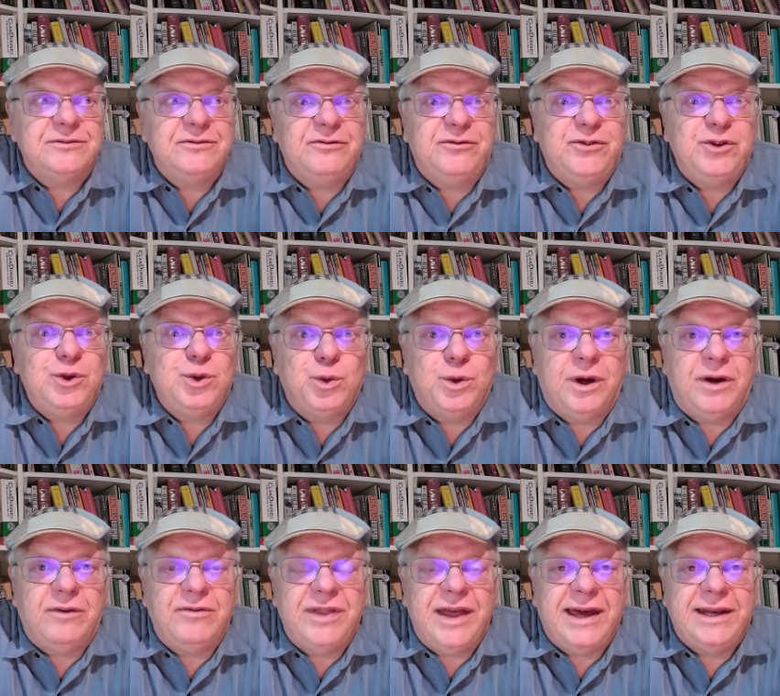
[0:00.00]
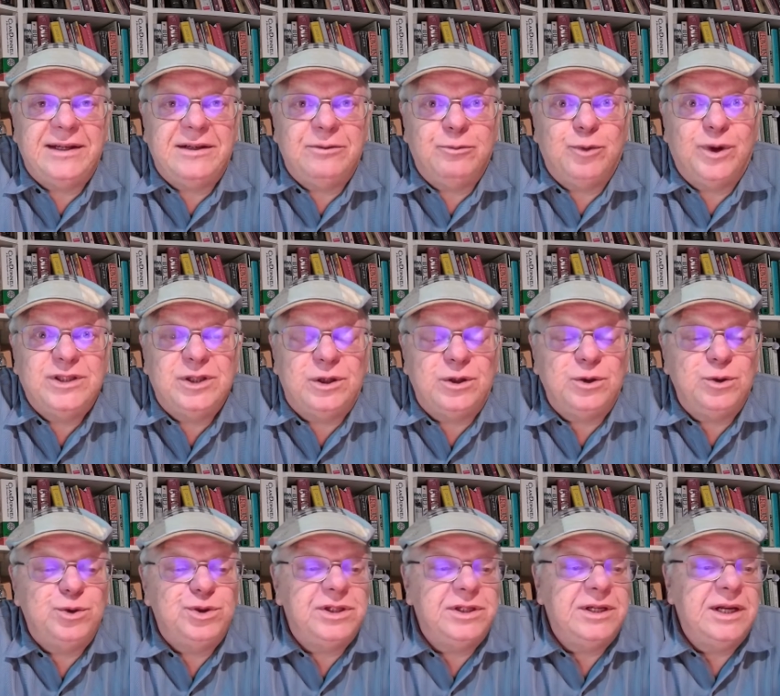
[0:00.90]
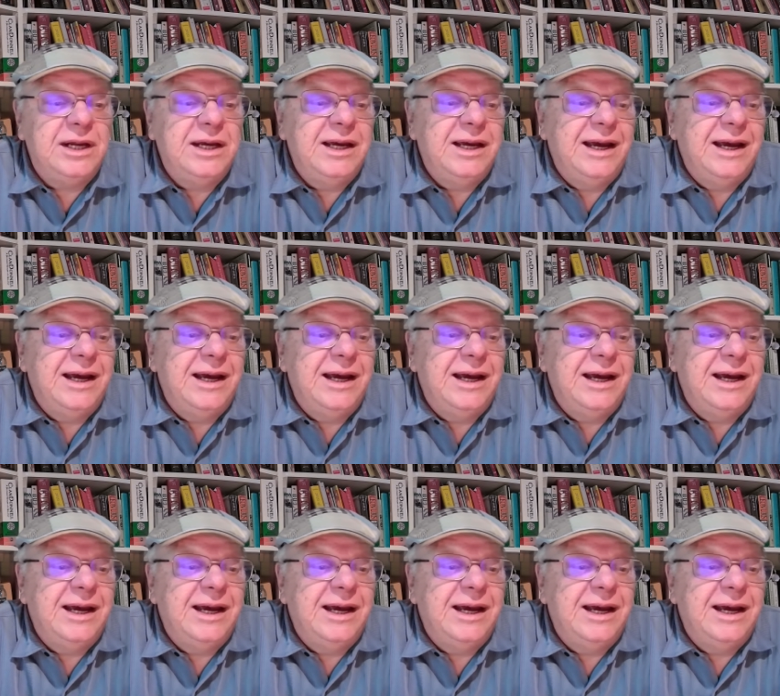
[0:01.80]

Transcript: view of that resolution.